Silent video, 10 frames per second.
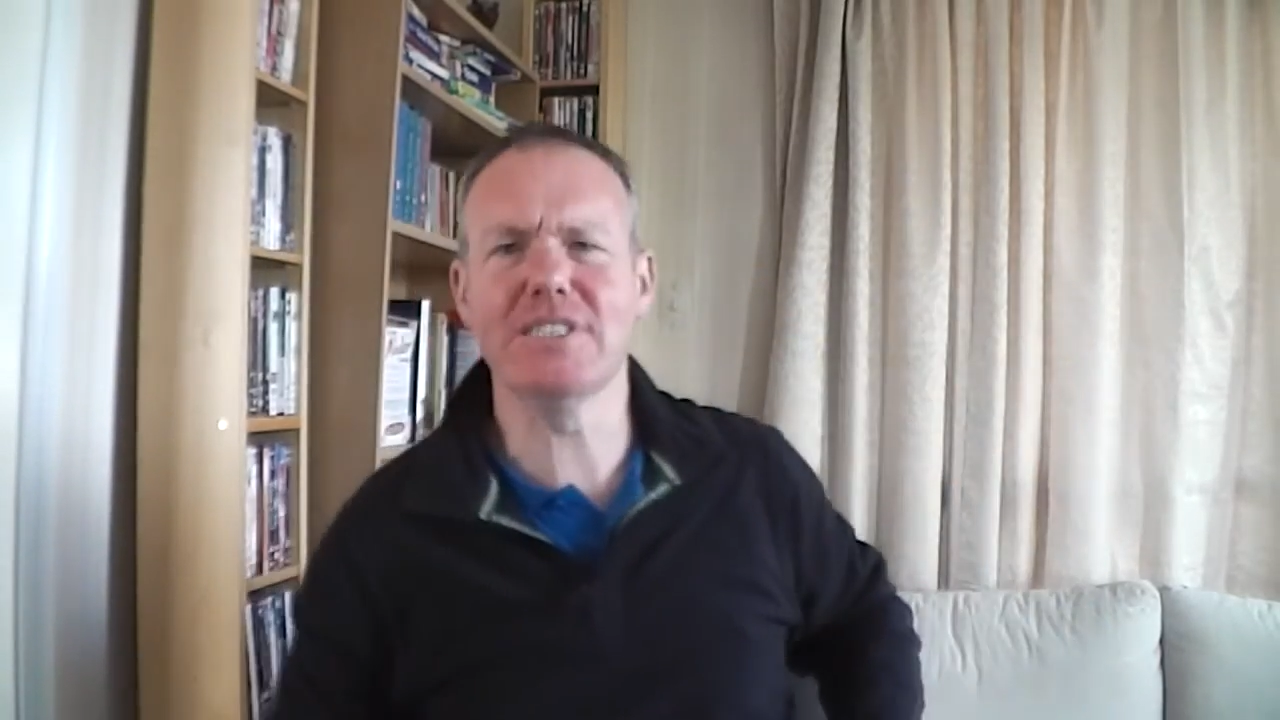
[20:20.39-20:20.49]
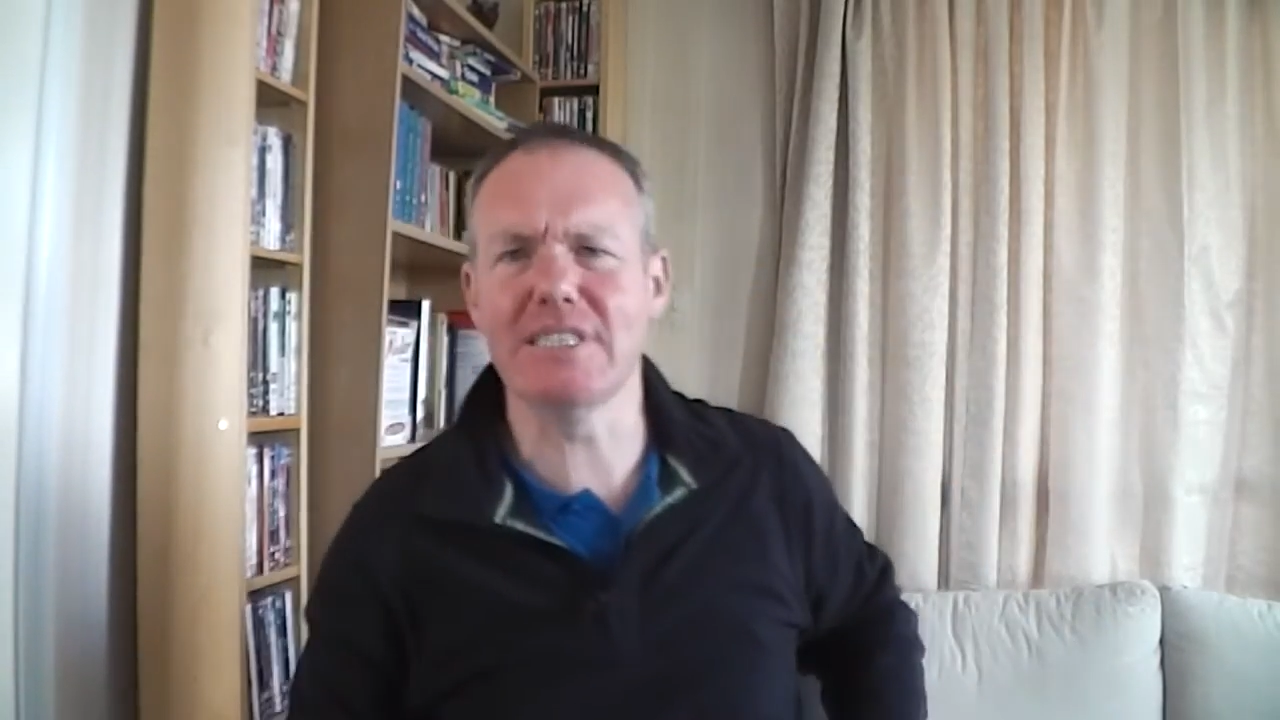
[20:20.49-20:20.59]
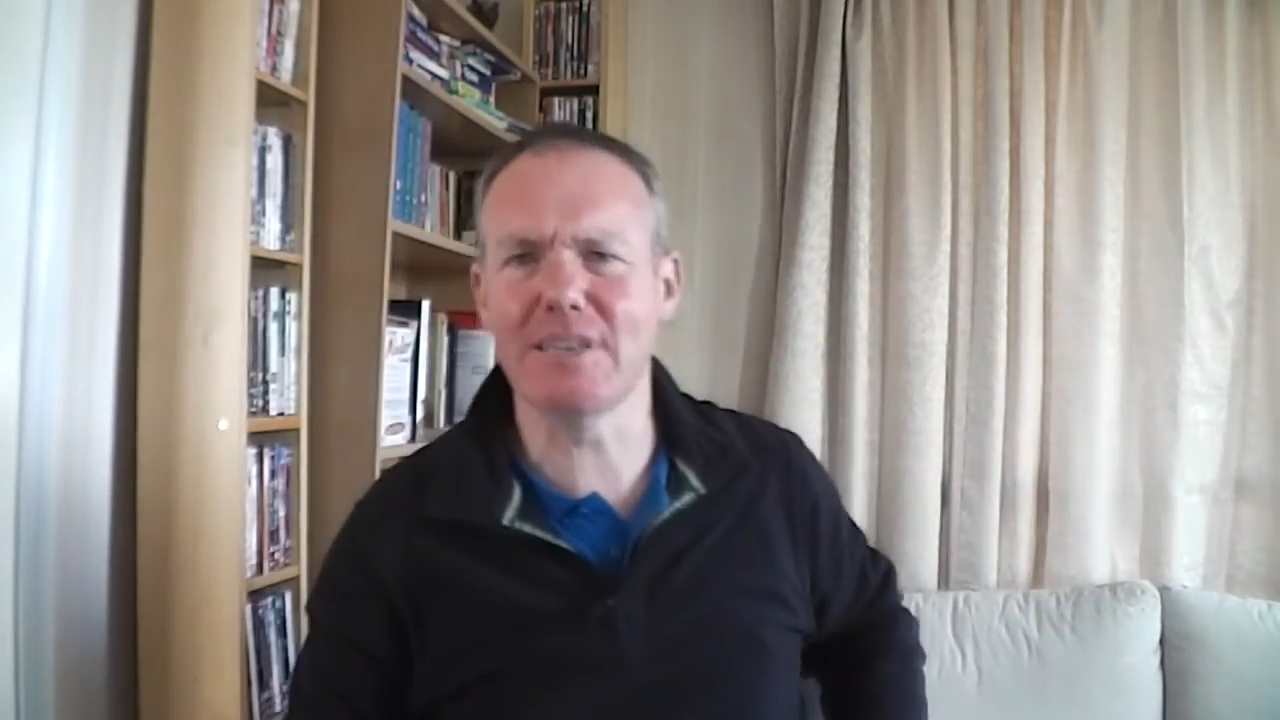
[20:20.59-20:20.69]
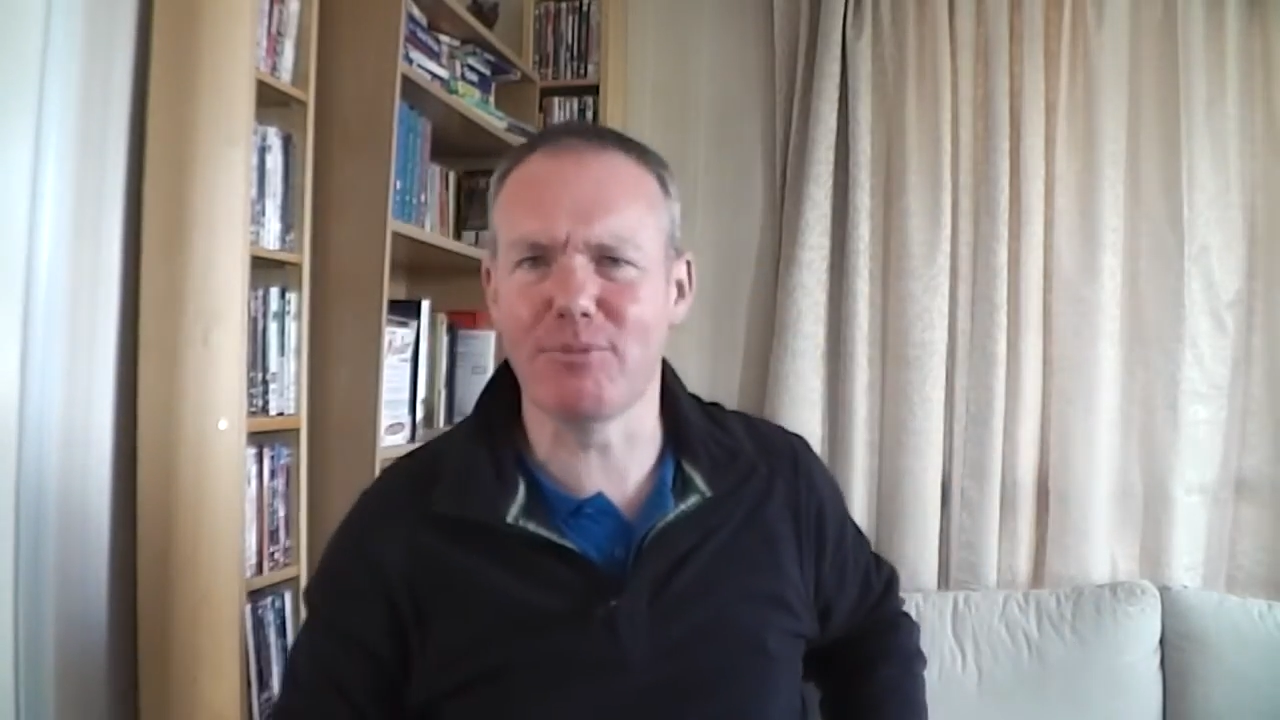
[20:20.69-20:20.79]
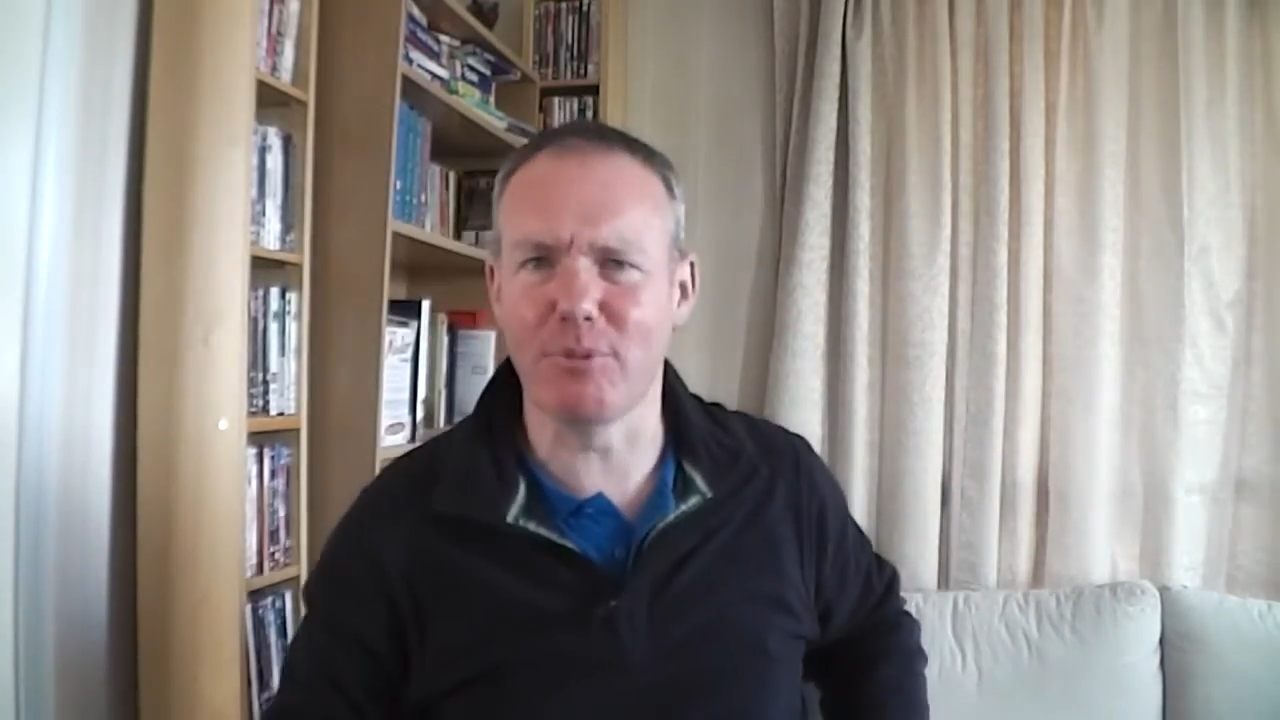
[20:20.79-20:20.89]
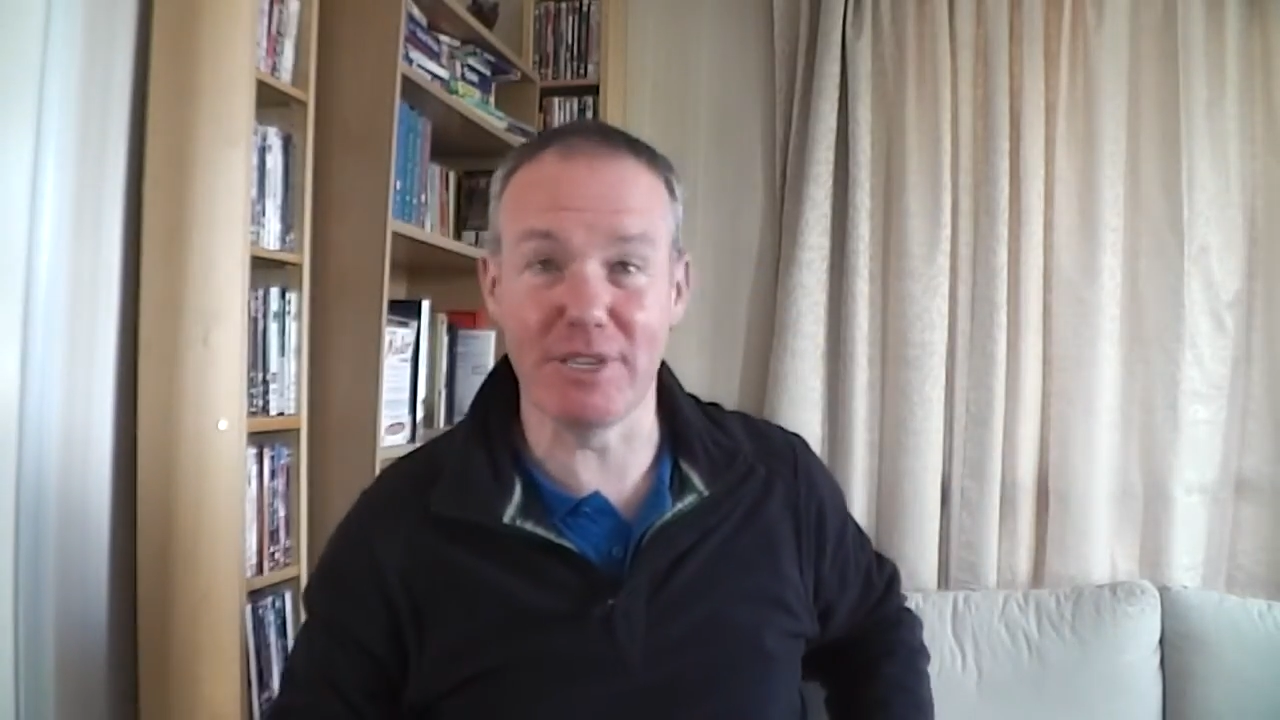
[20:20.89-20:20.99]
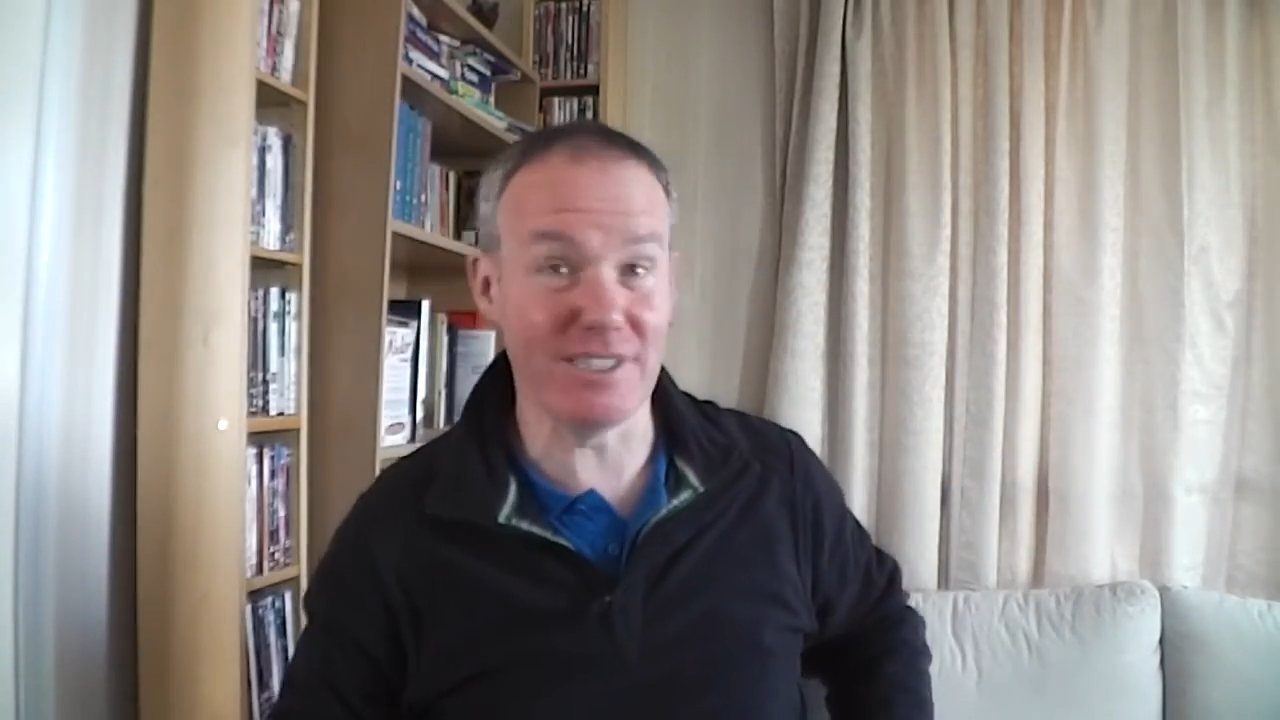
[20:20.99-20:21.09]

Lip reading: things up properly.